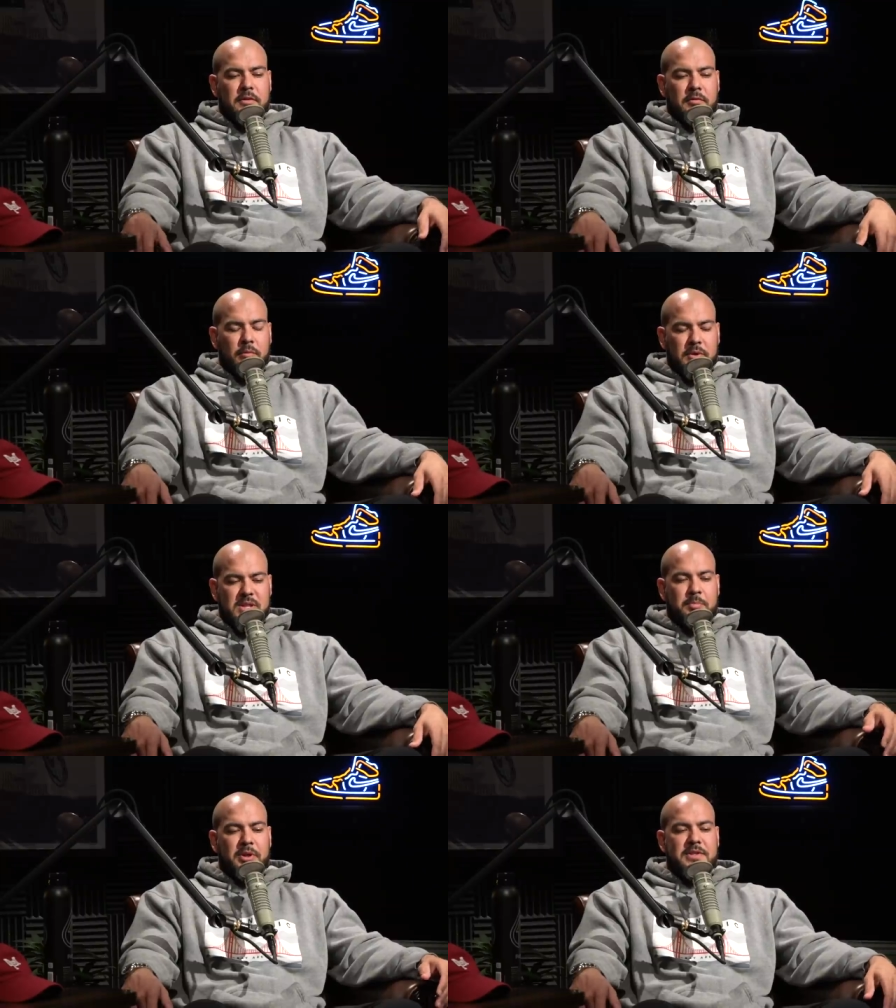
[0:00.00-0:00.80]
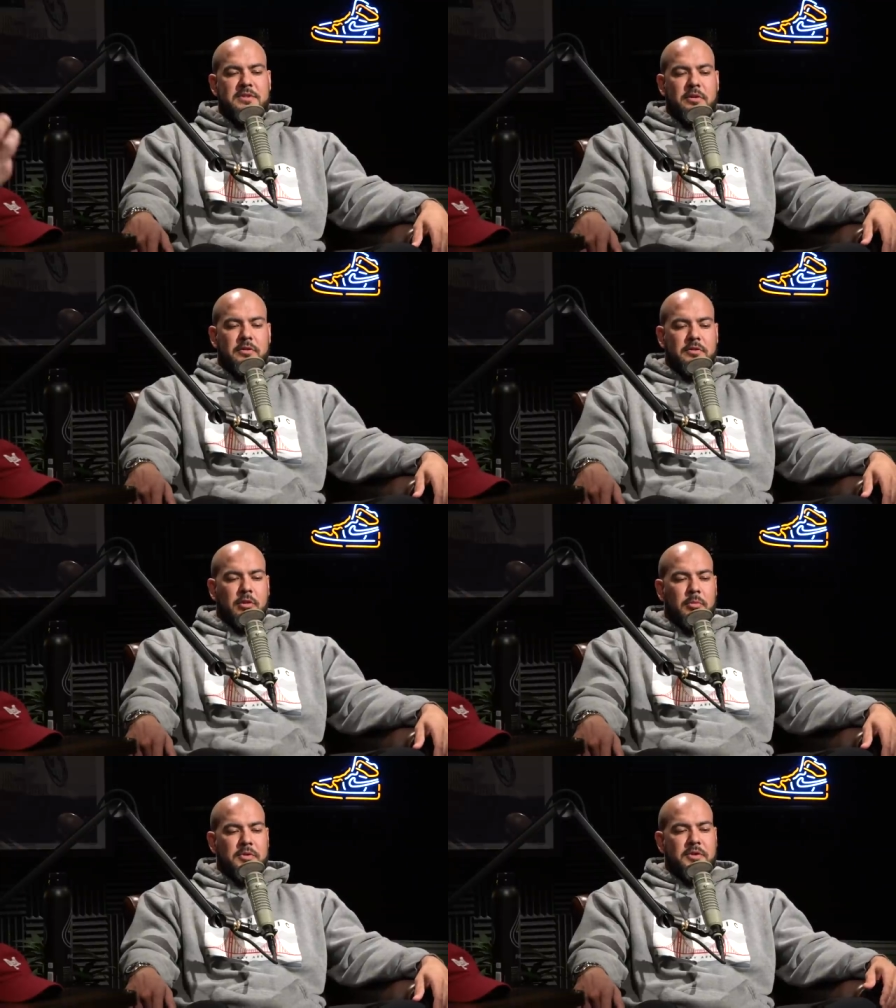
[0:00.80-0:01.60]
With splits, there's
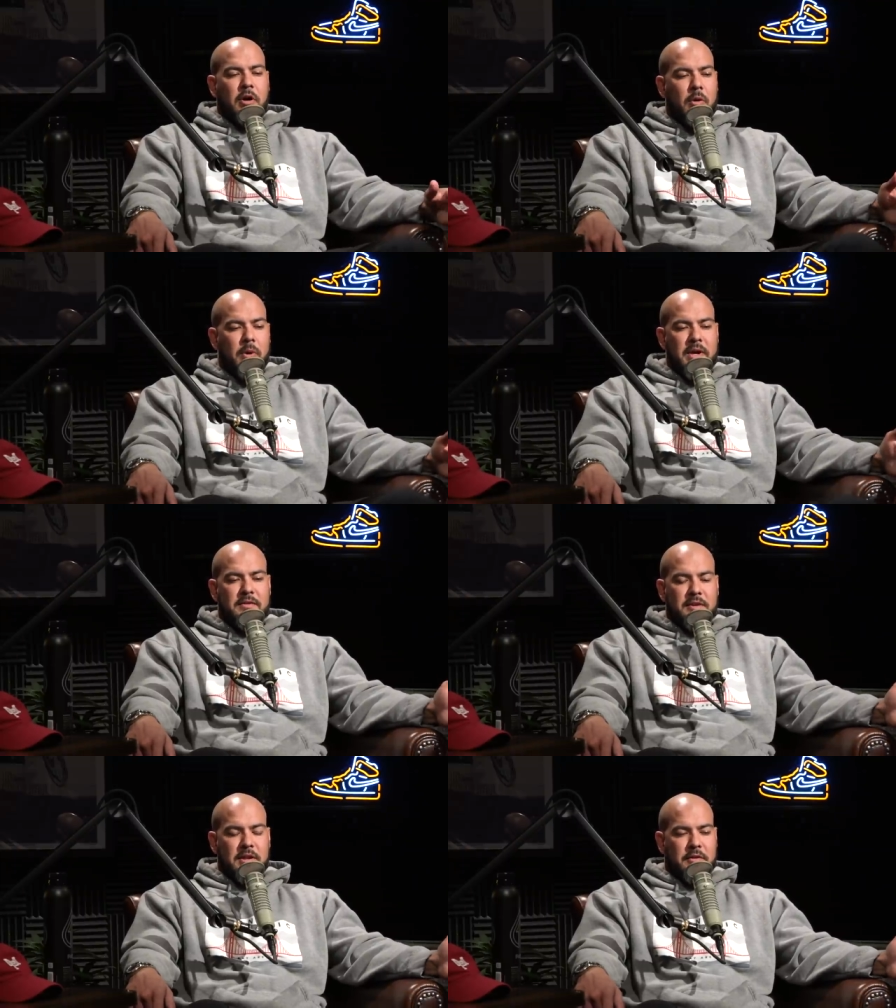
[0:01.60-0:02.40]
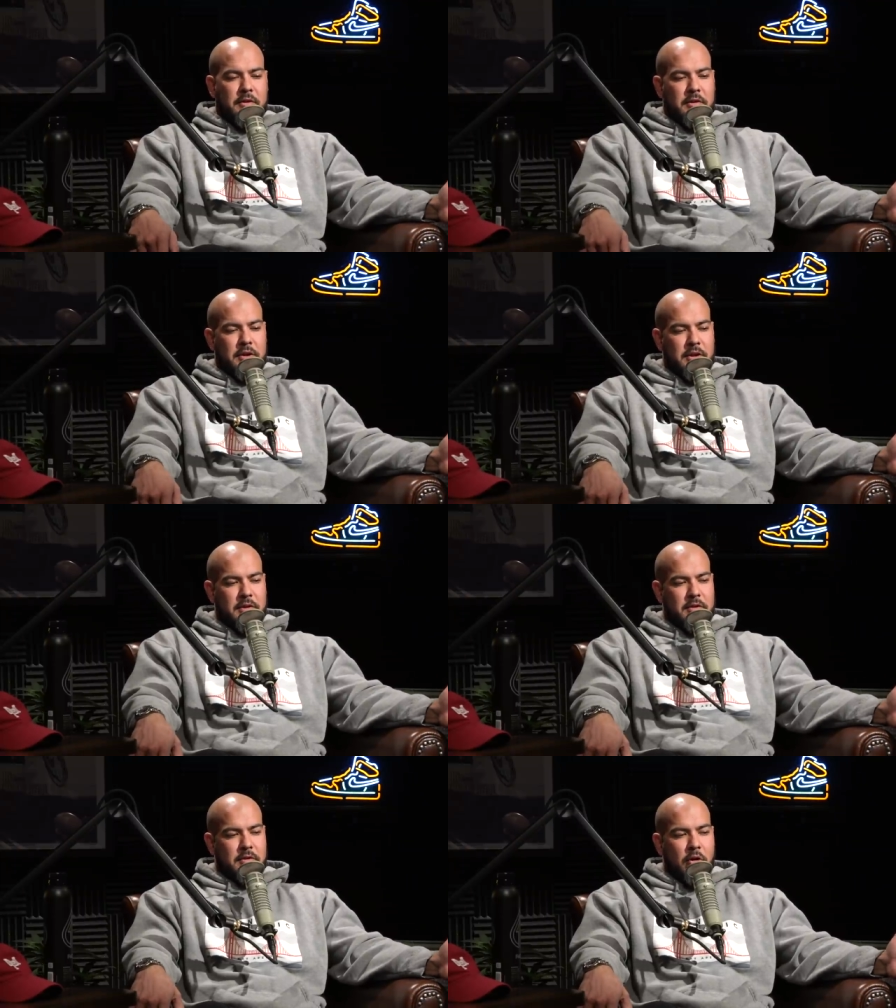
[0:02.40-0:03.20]
almost always either
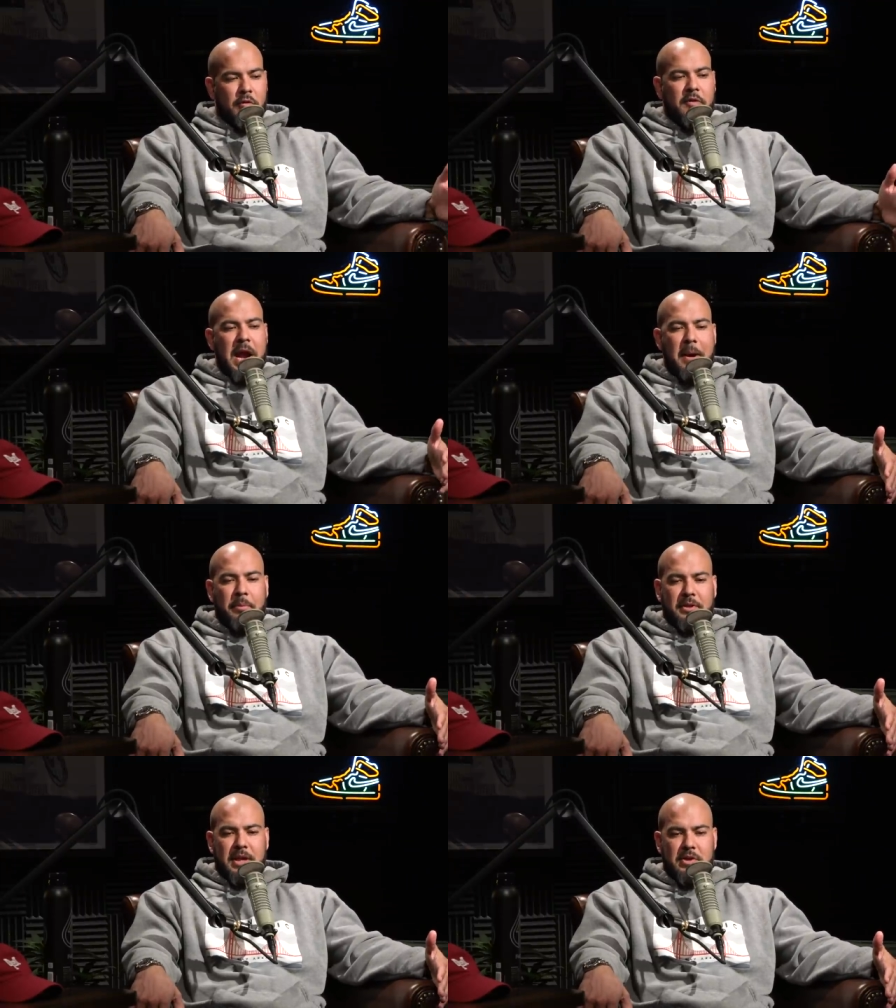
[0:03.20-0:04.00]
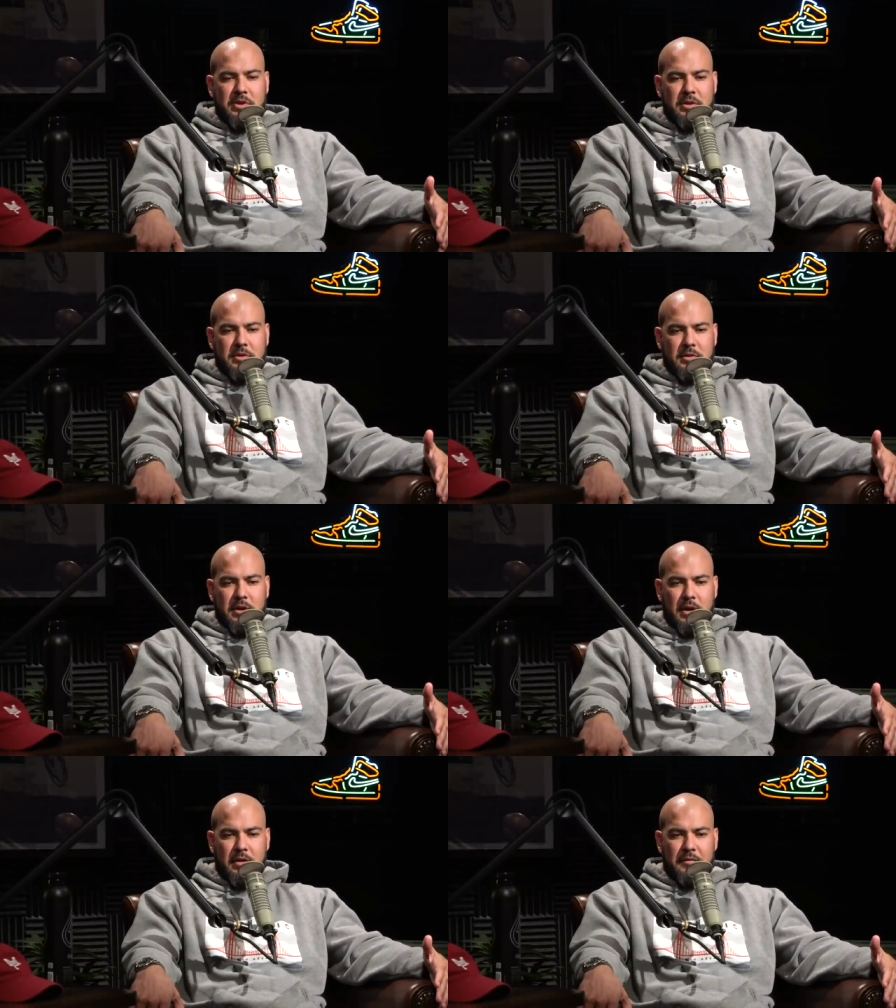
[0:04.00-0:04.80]
an over application
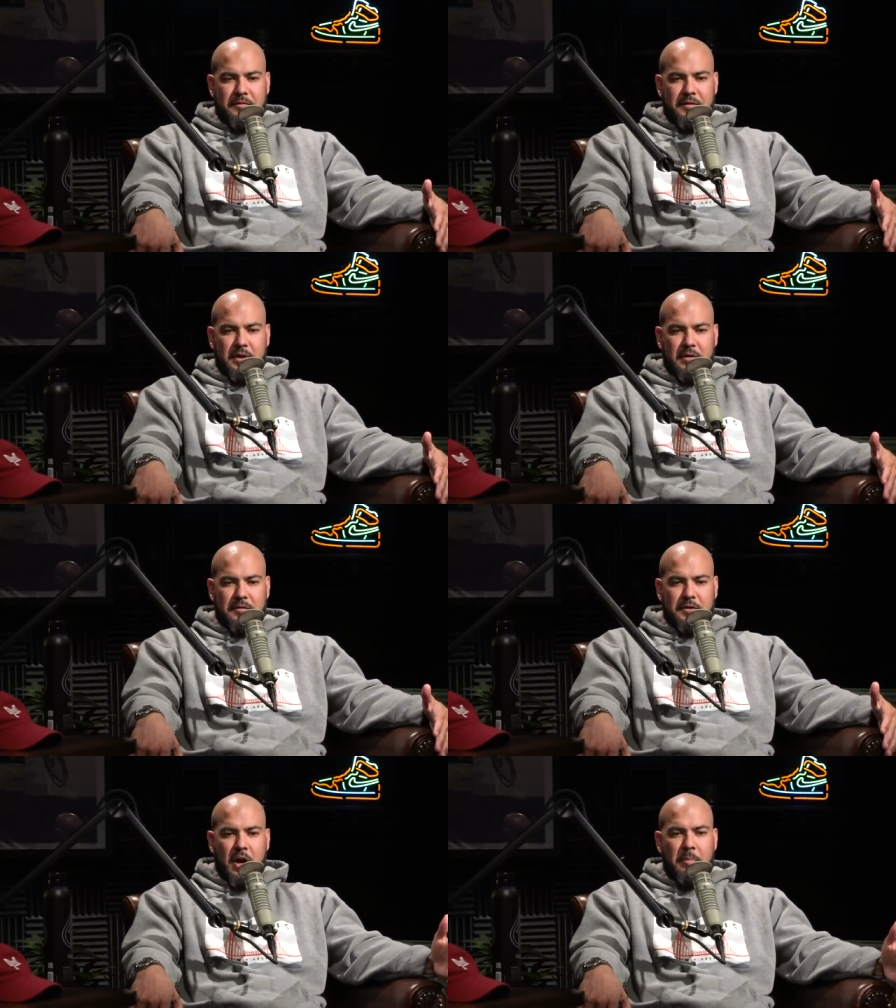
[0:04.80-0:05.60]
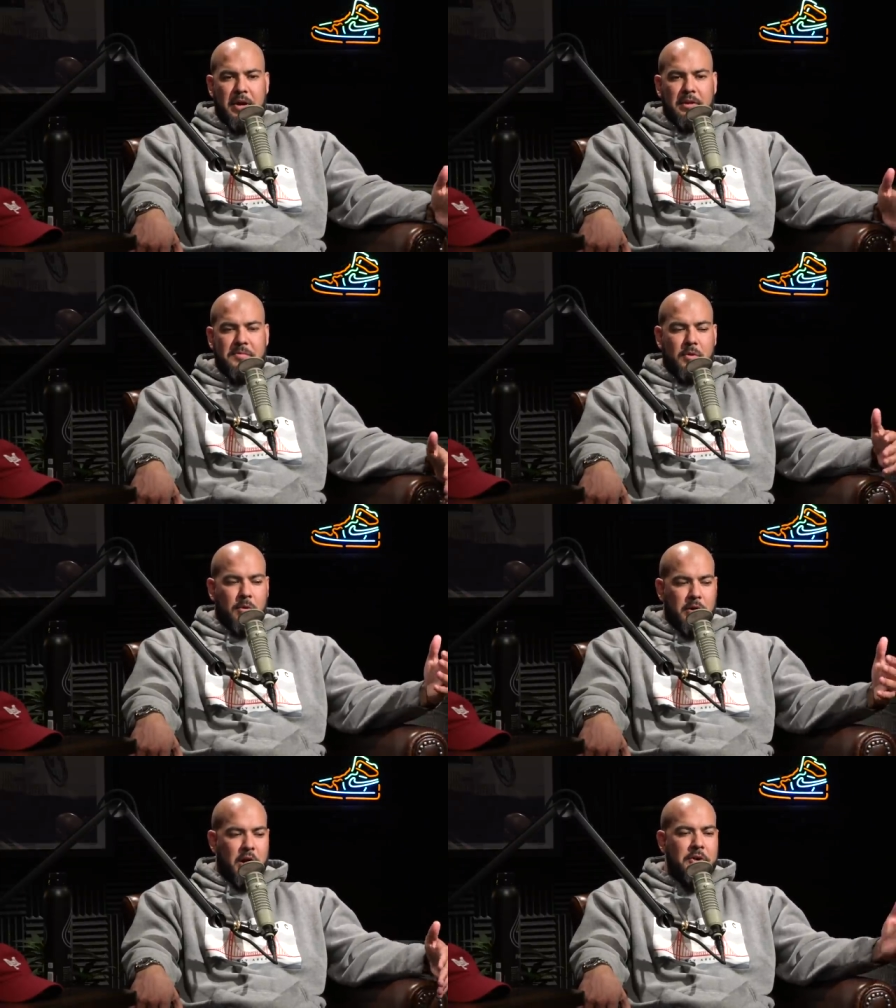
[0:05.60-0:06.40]
of compound lifts
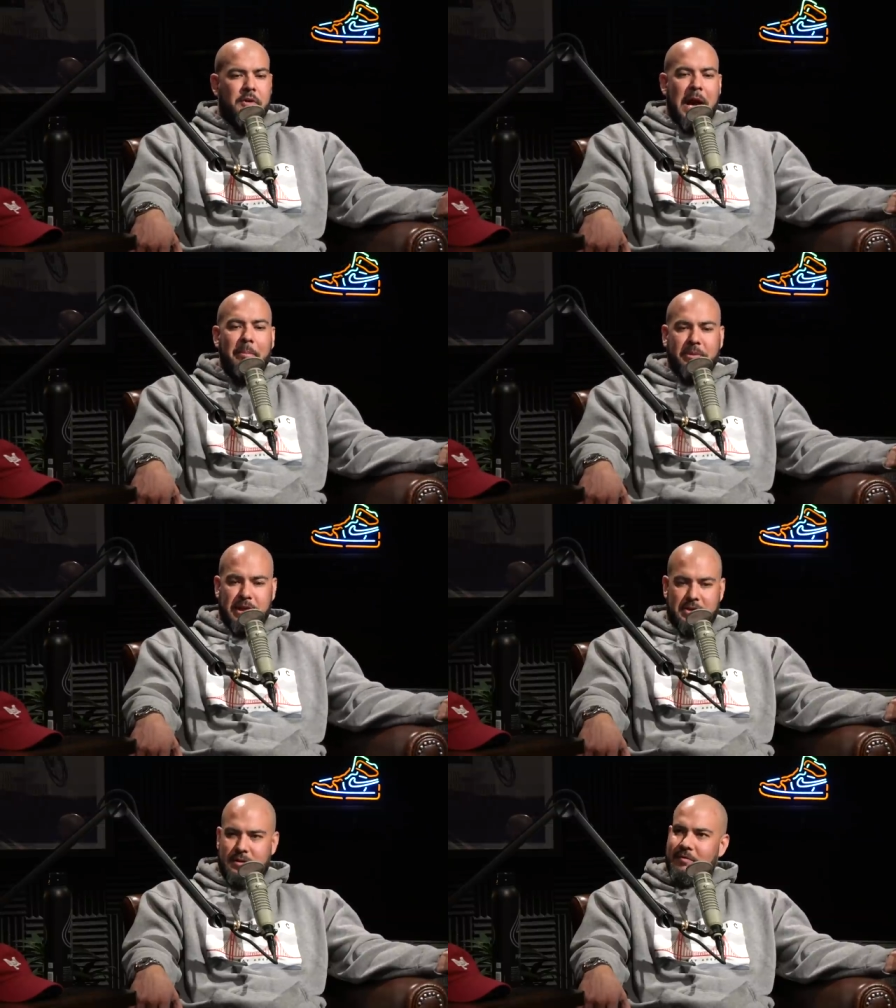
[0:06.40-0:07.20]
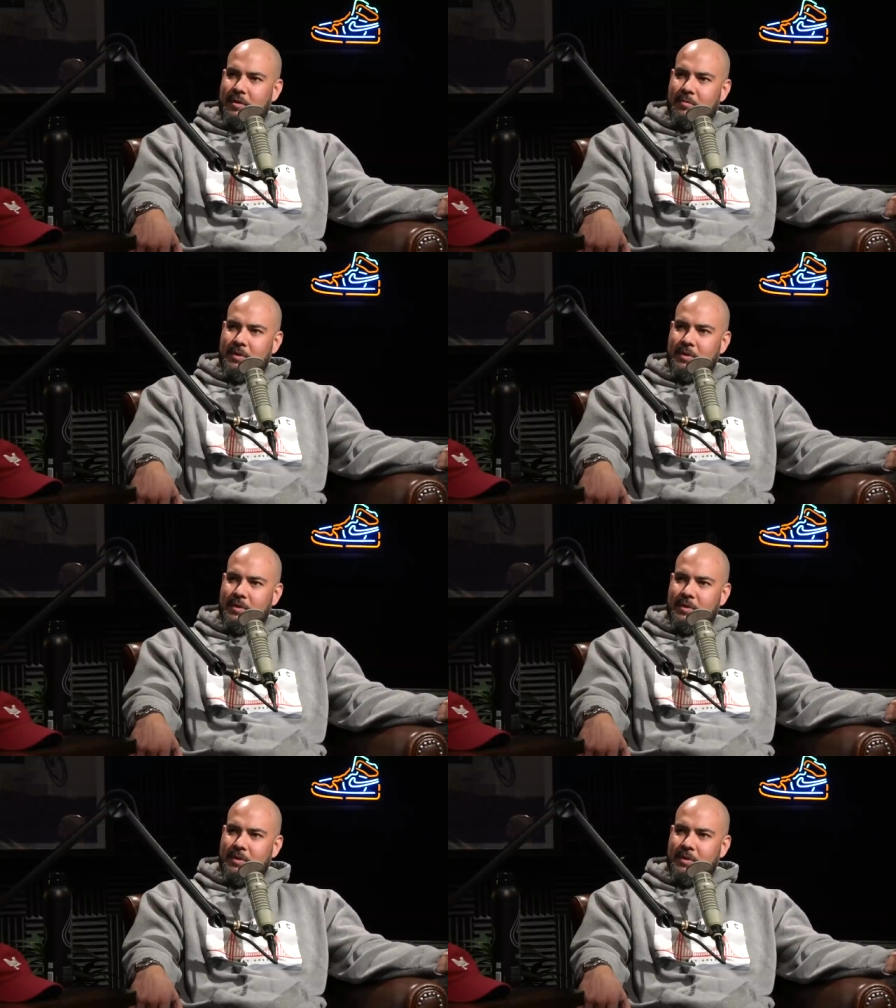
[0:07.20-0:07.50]
or an under application of them.